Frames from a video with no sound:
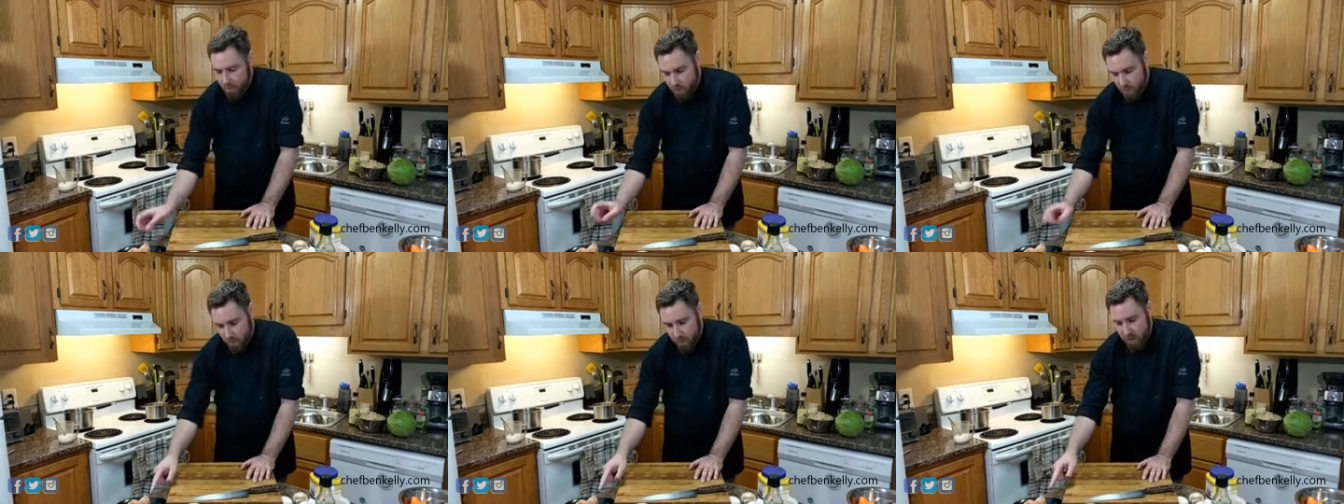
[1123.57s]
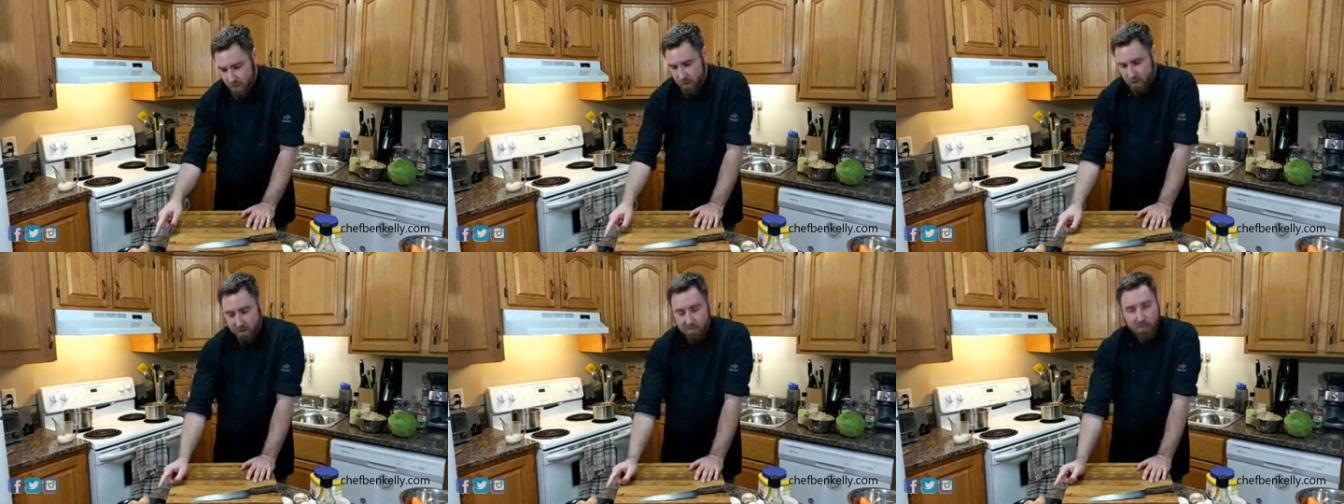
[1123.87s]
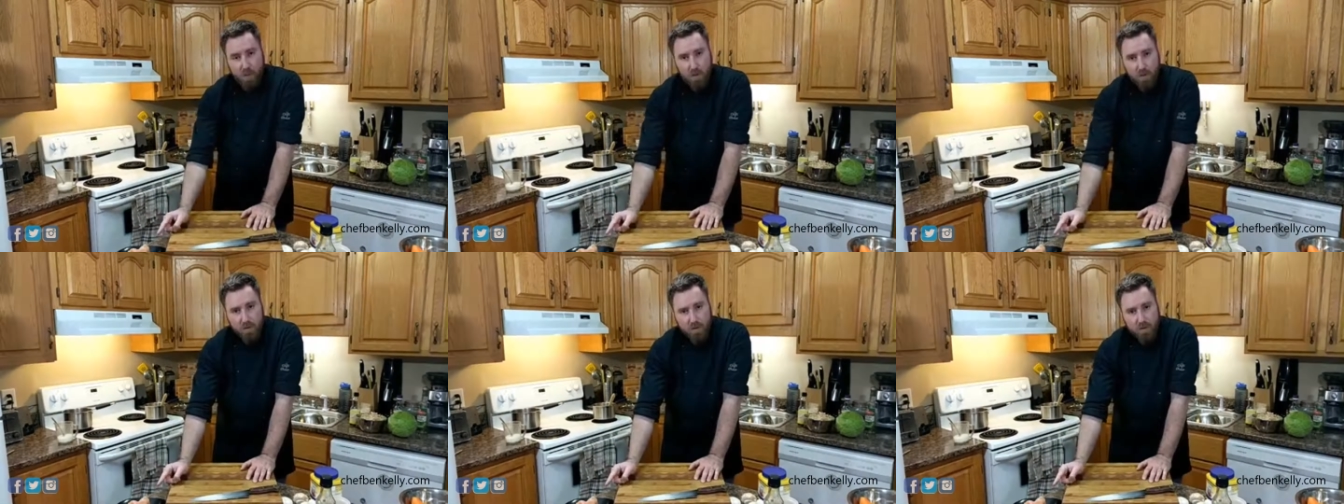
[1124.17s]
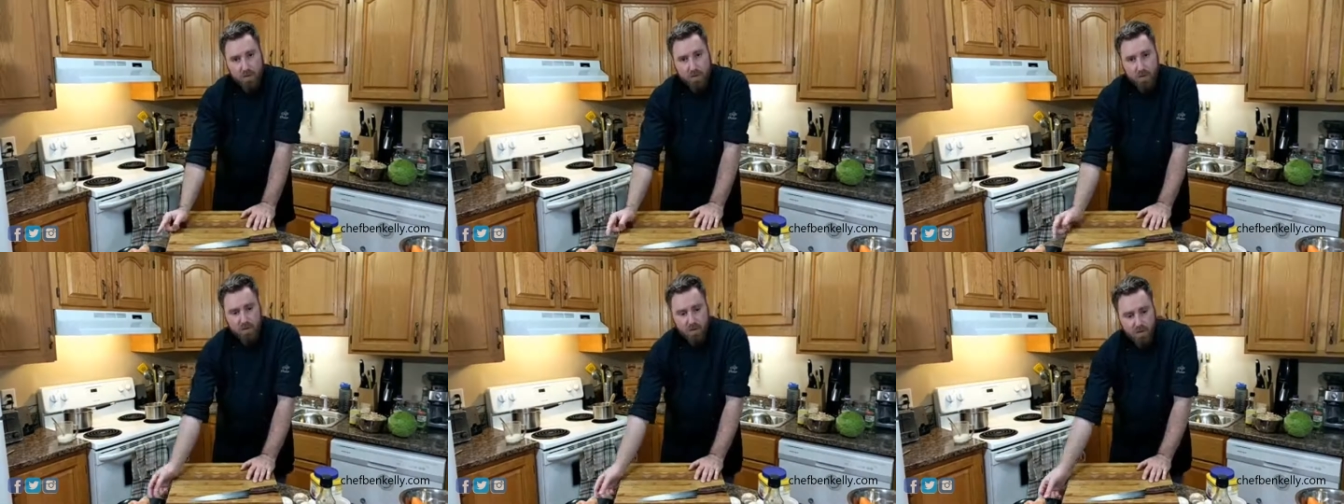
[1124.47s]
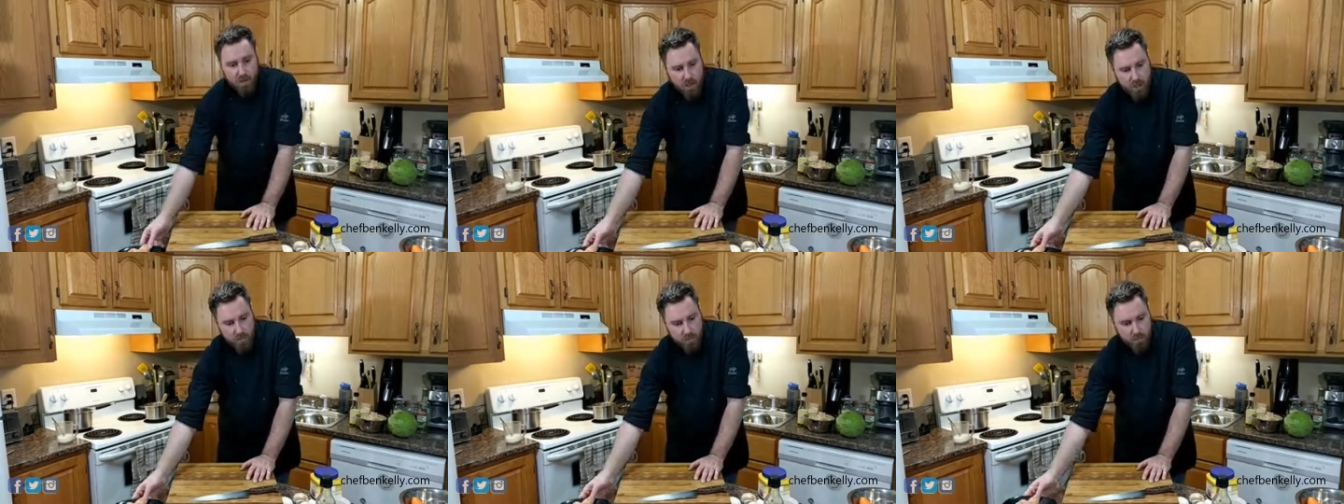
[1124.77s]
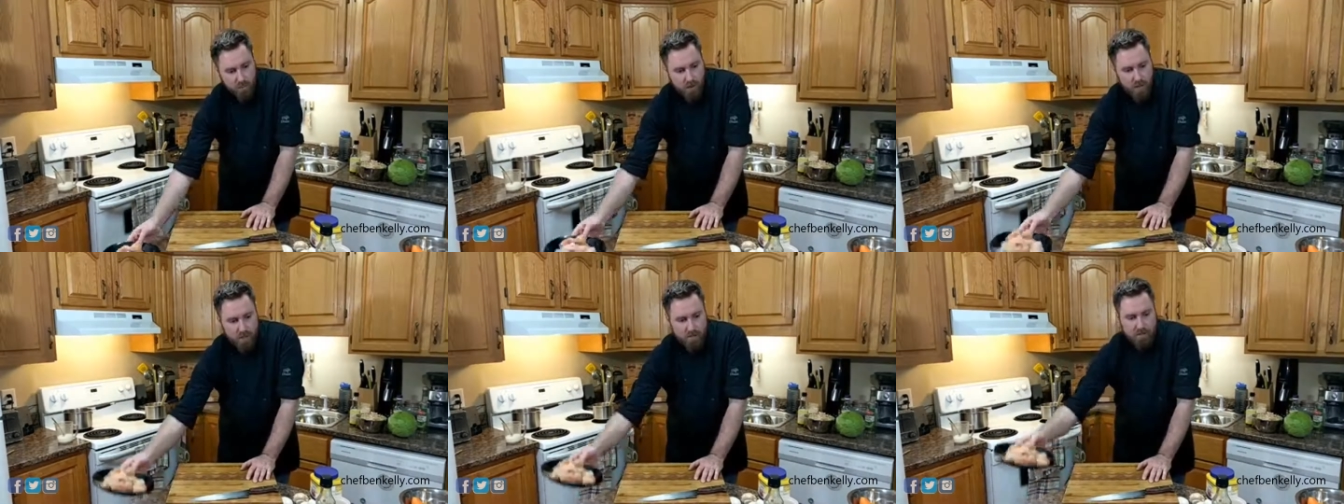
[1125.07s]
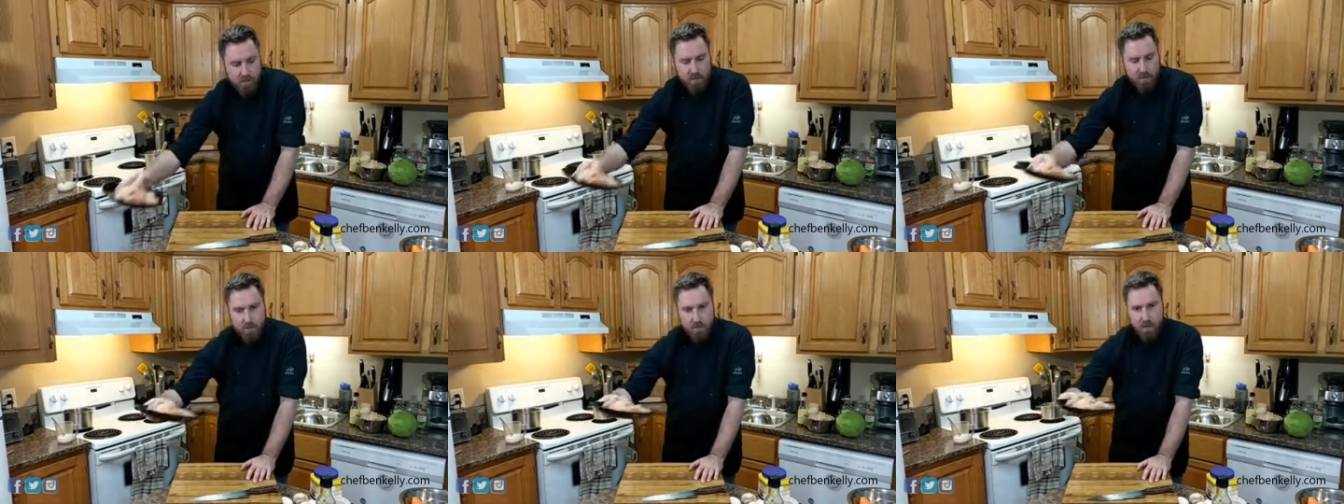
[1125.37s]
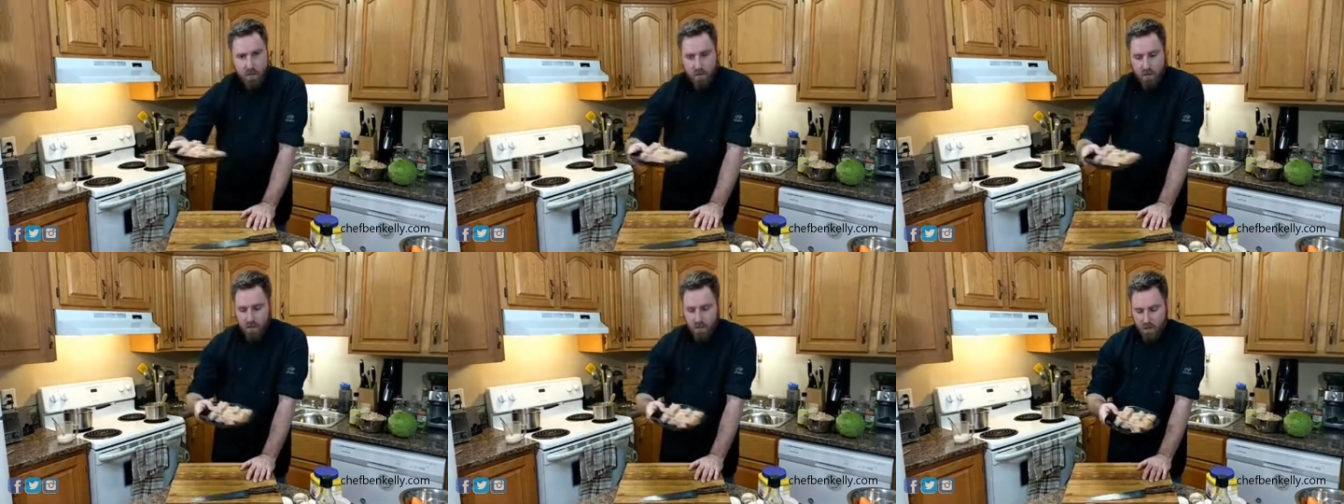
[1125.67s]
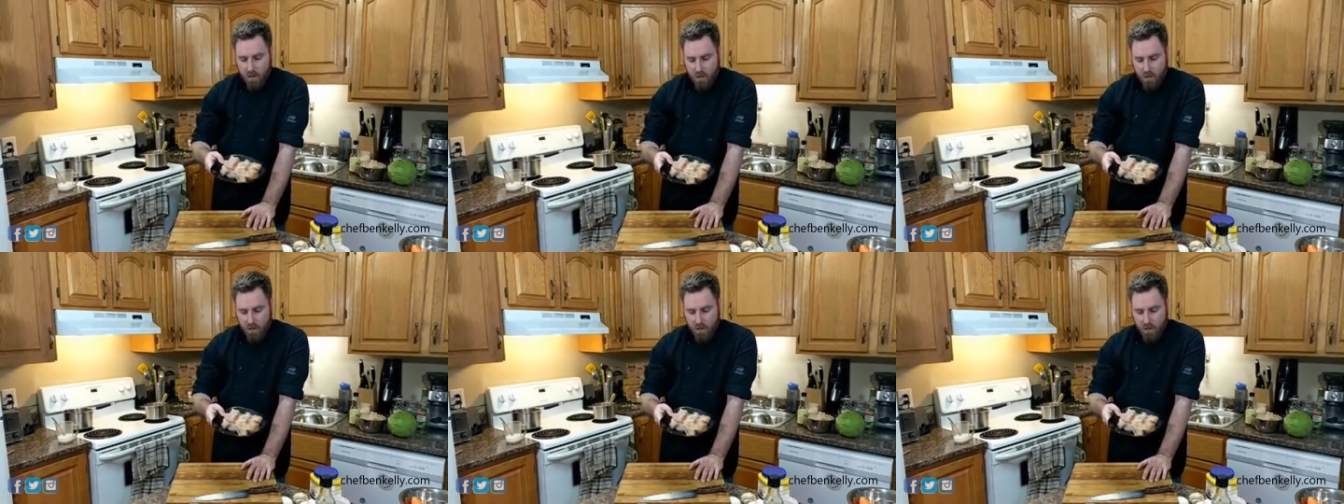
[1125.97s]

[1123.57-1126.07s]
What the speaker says: So we just have boneless, skinless chicken breast